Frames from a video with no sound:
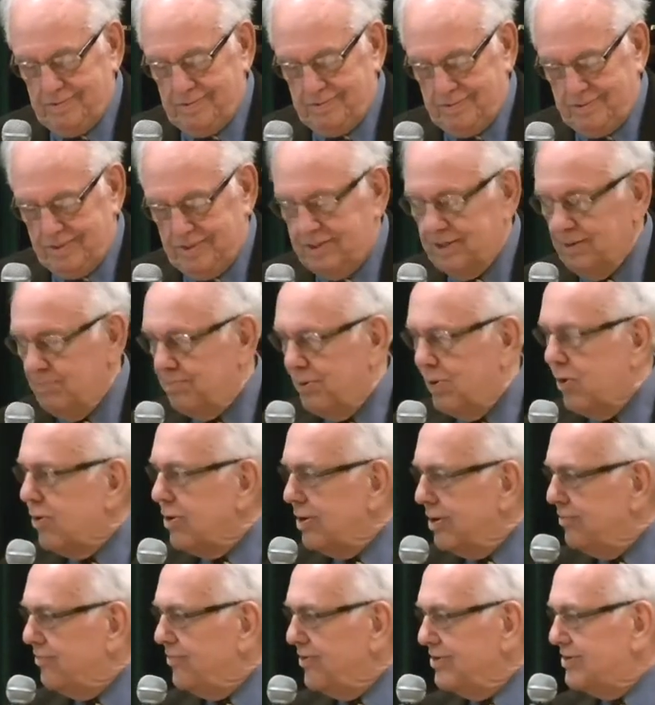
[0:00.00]
uh,
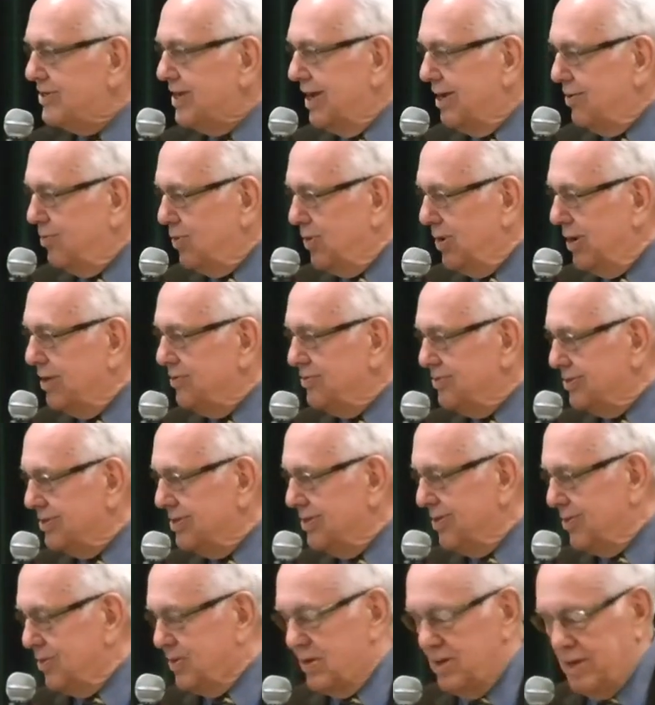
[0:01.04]
supportive as I was.
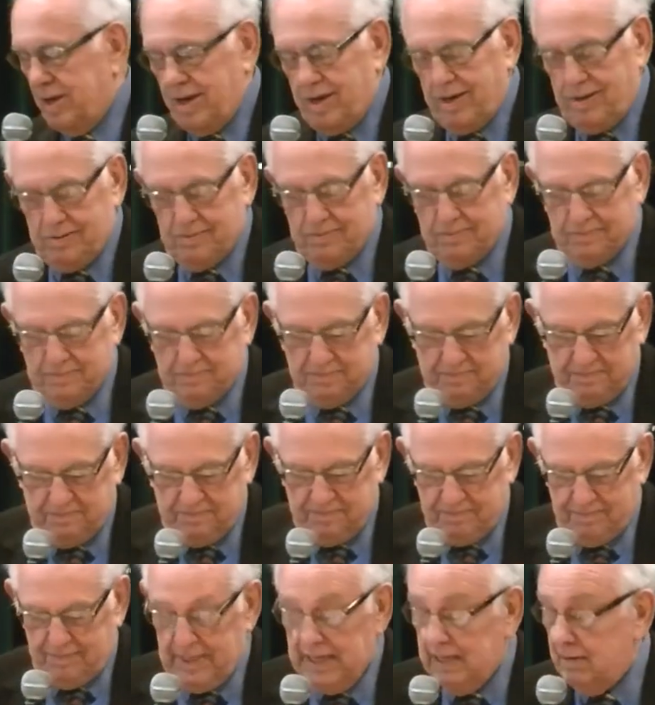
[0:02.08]
Okay.
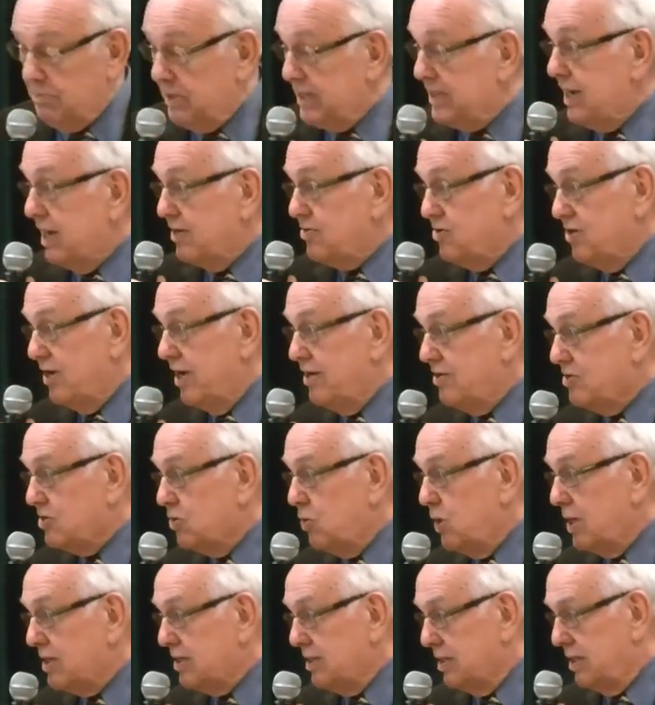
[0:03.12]
But that
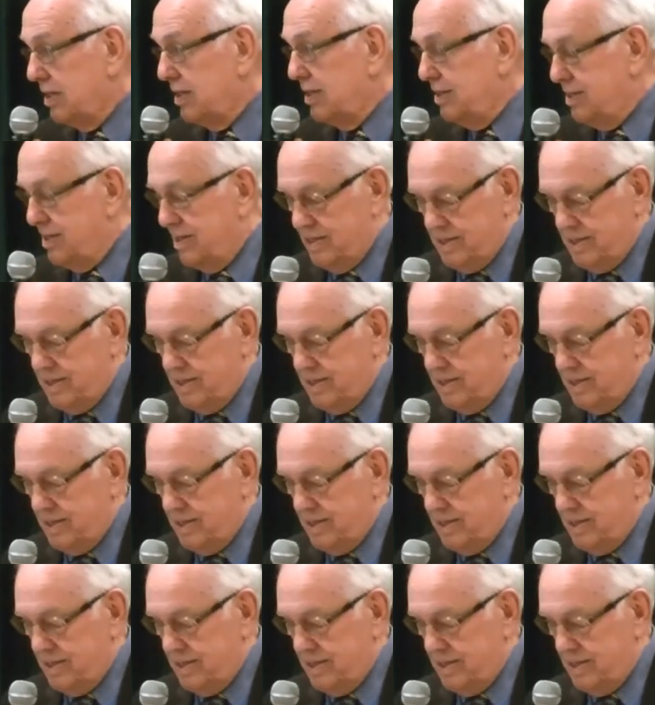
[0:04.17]
changed quickly. Okay.